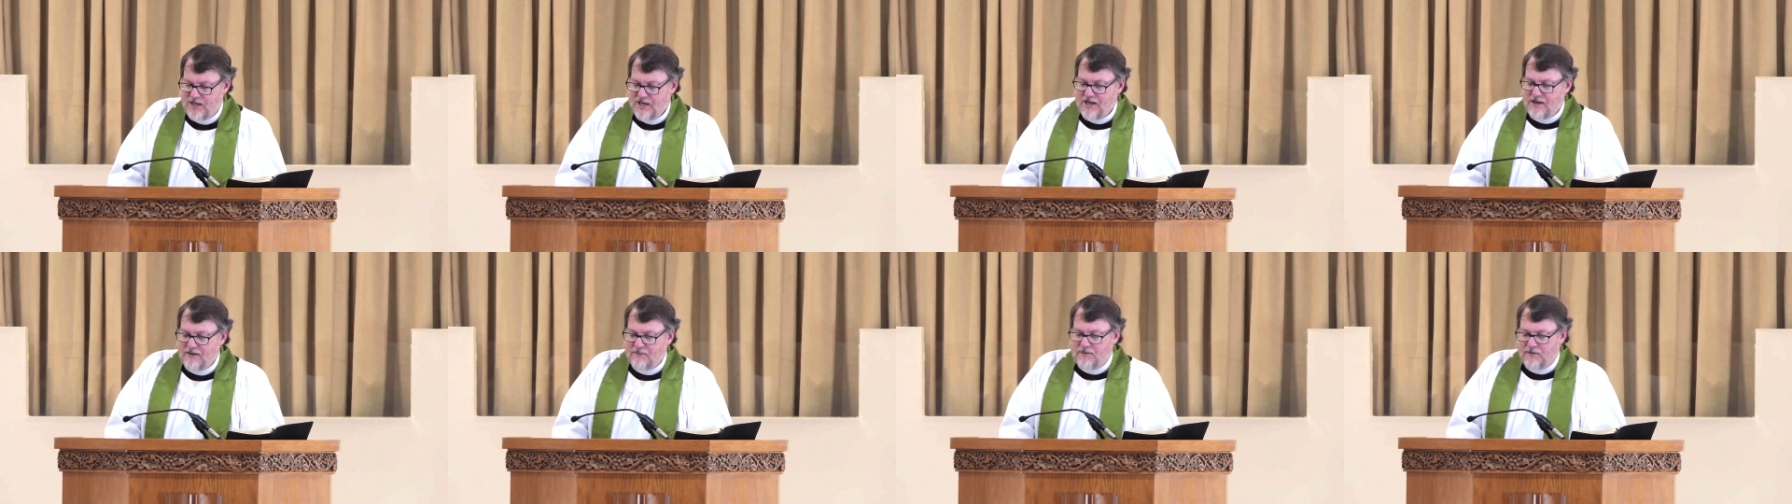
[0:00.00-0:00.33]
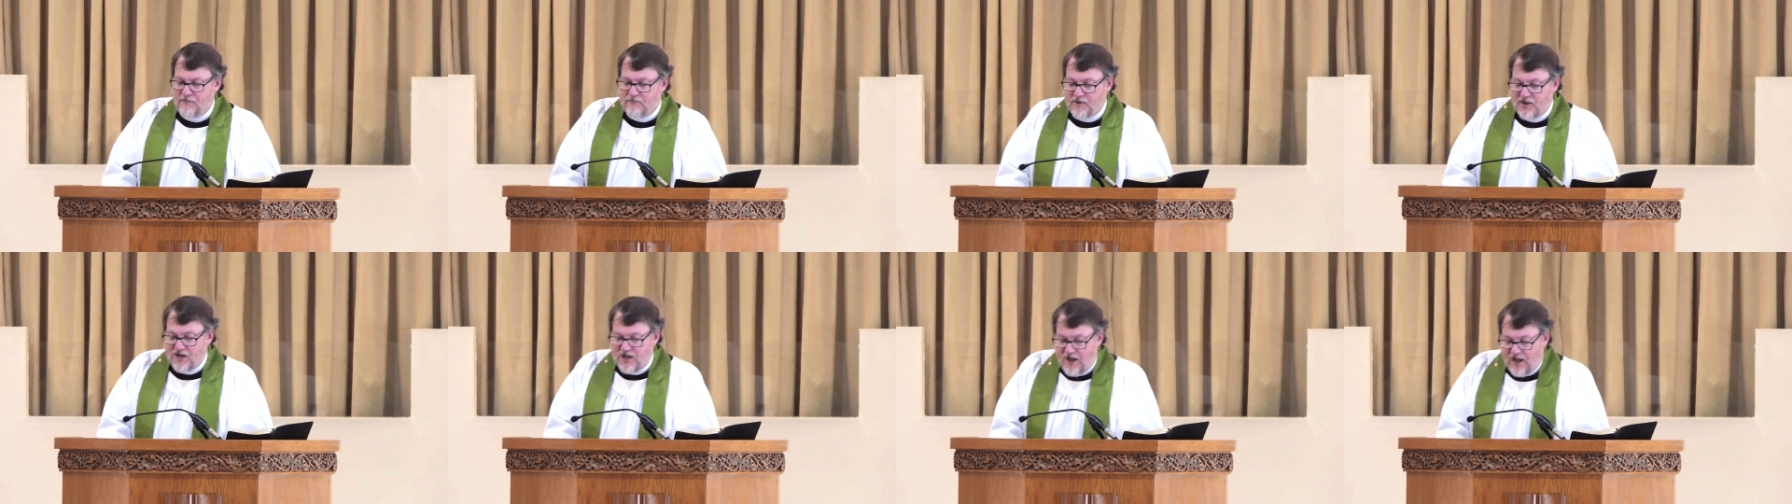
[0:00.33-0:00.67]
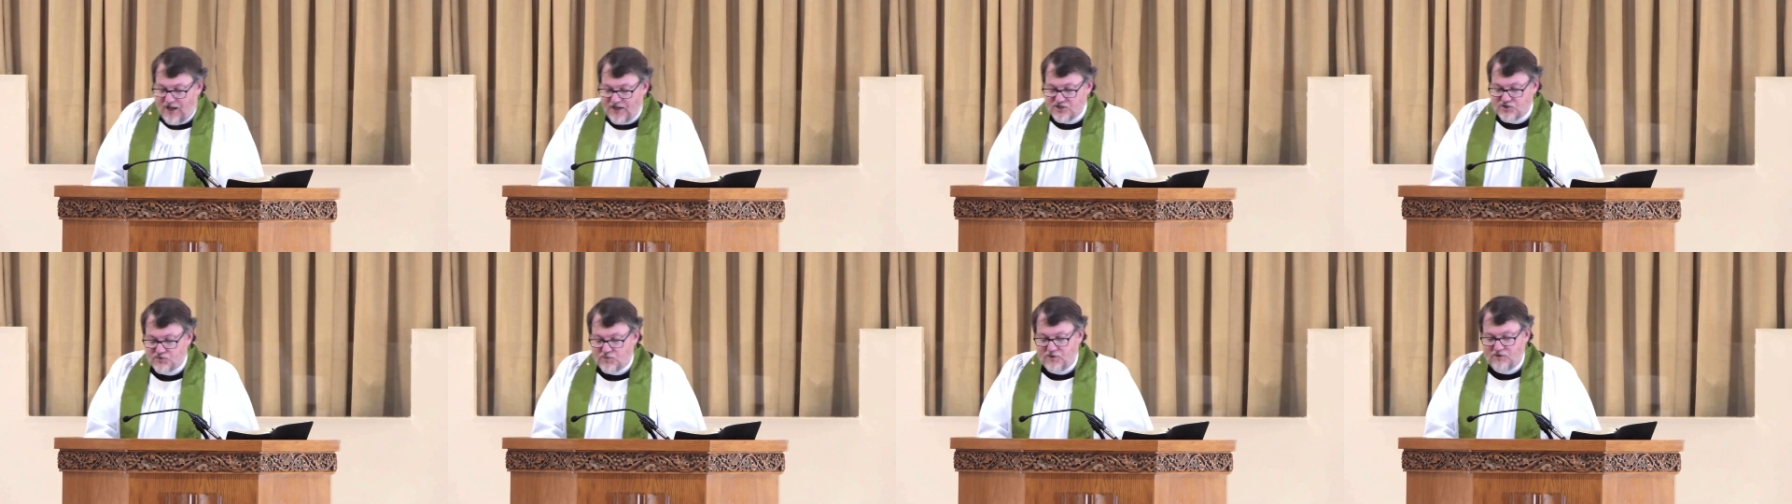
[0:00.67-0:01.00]
But
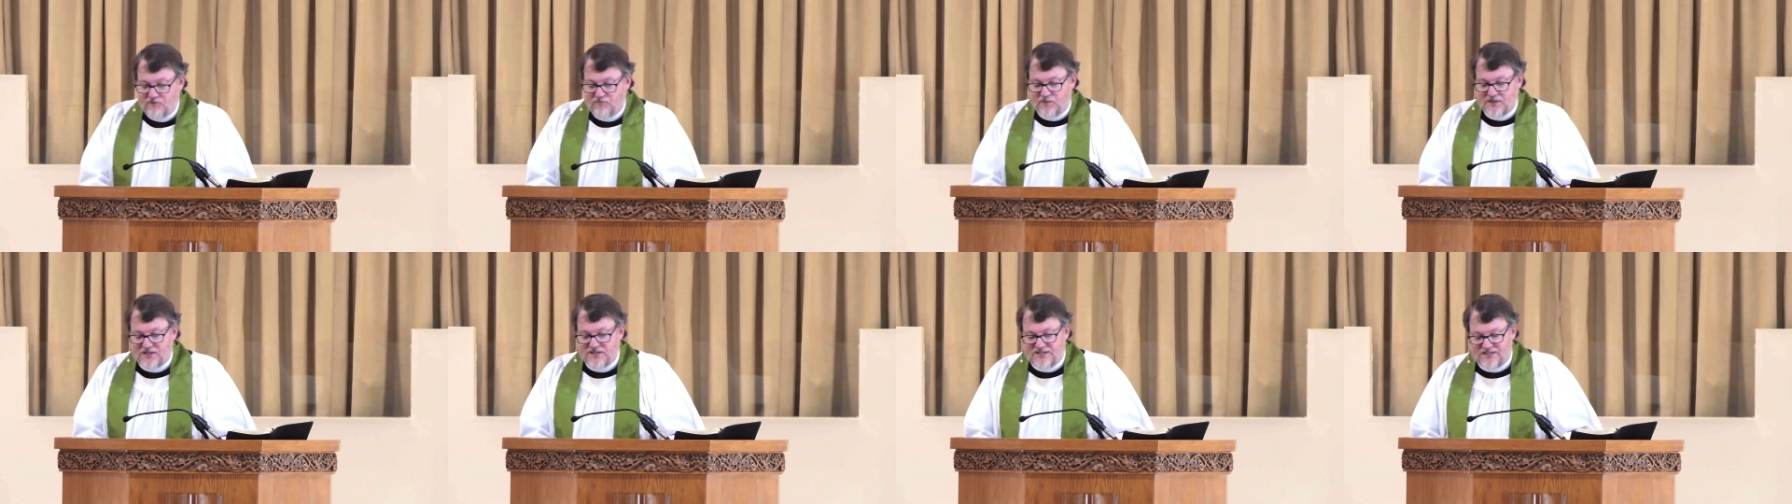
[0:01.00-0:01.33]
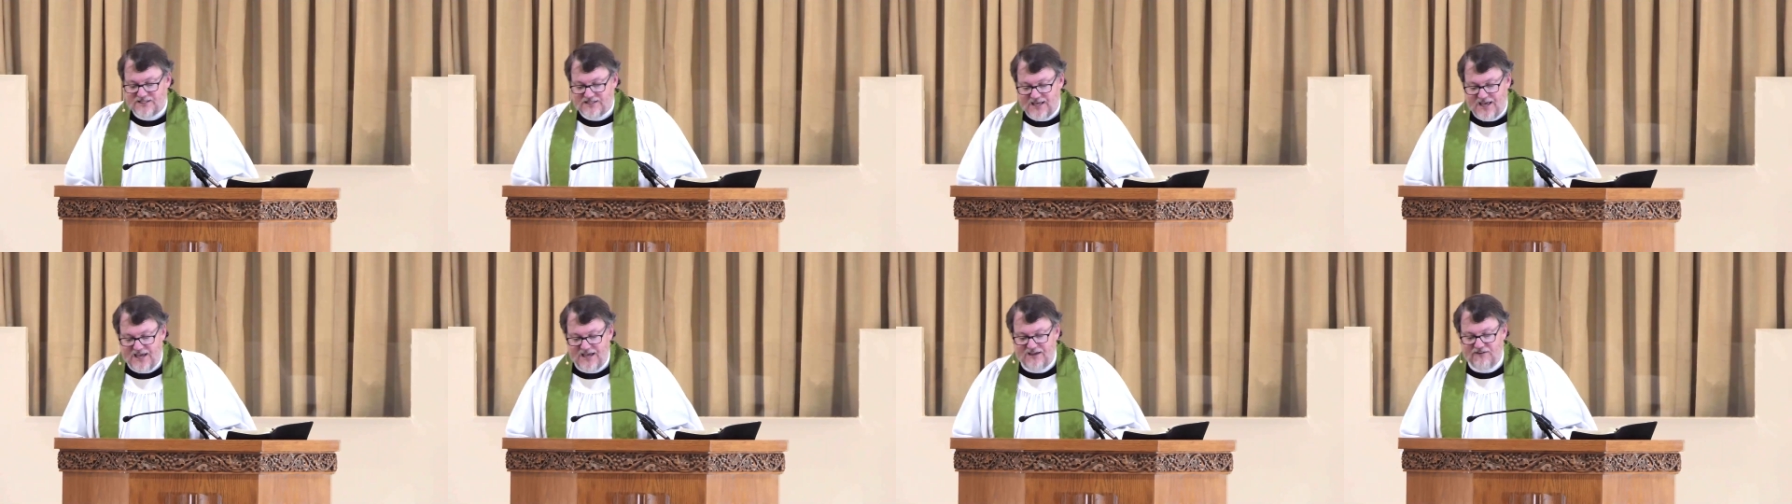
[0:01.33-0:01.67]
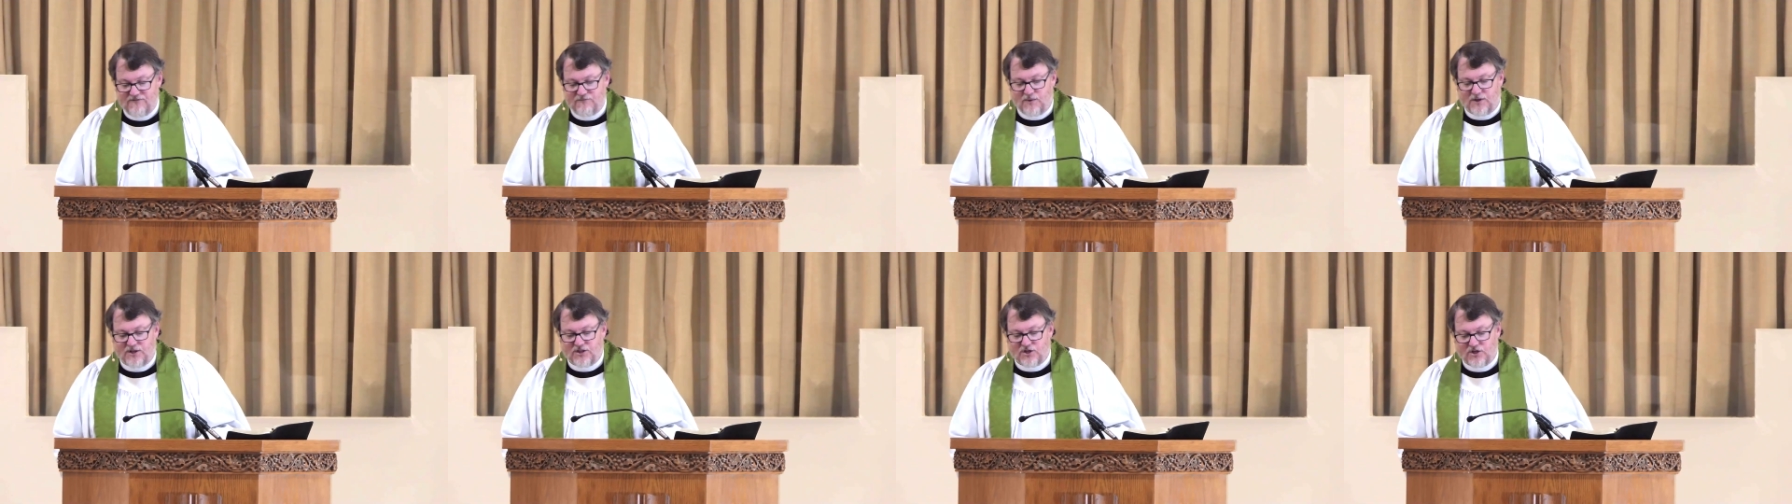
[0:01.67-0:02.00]
because we've been saved
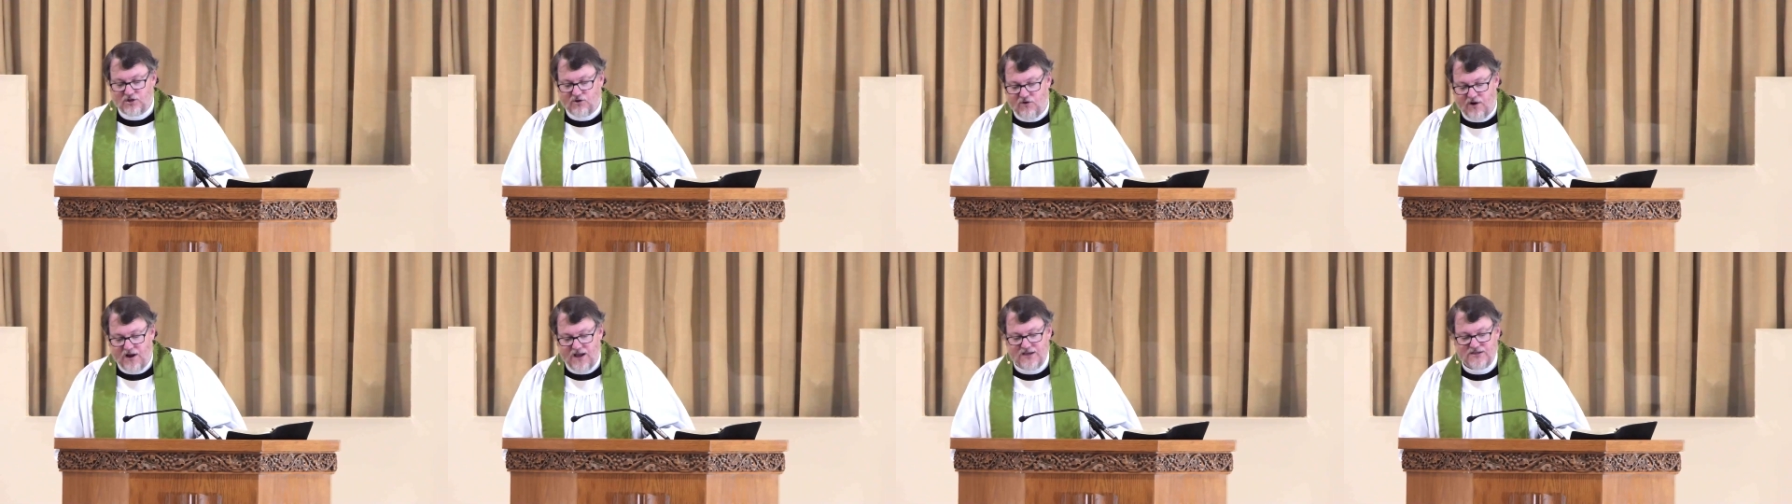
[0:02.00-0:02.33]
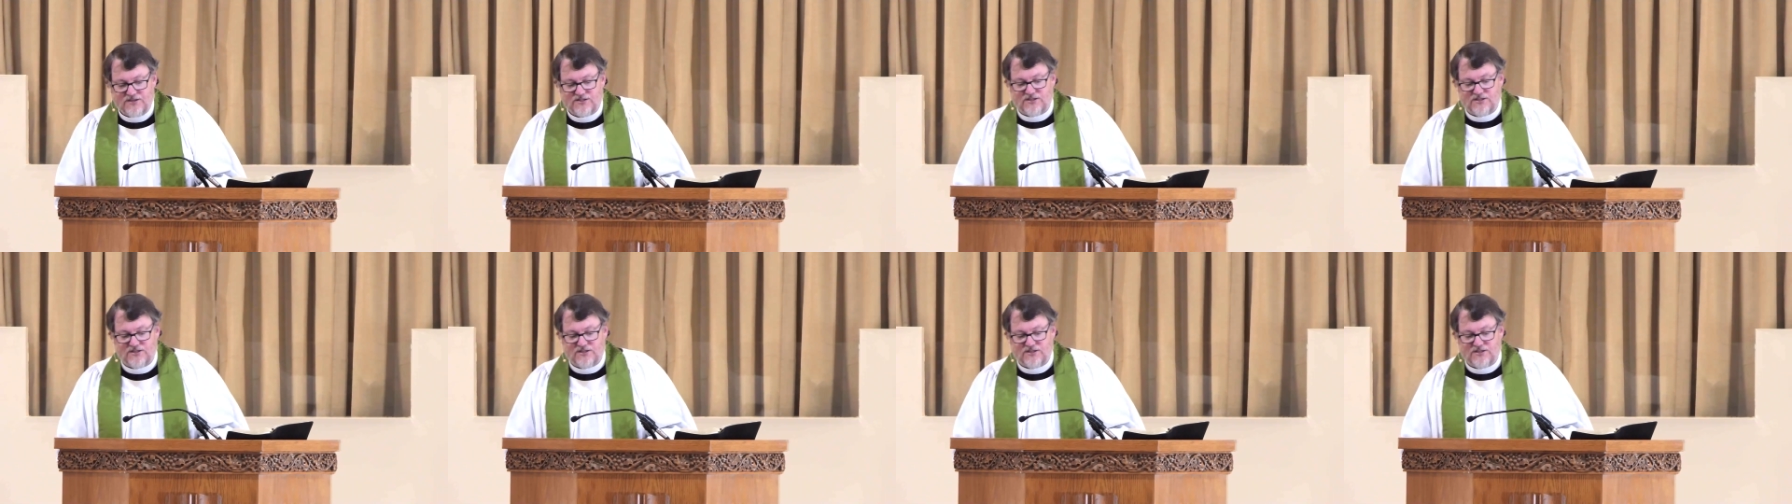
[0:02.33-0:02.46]
by the grace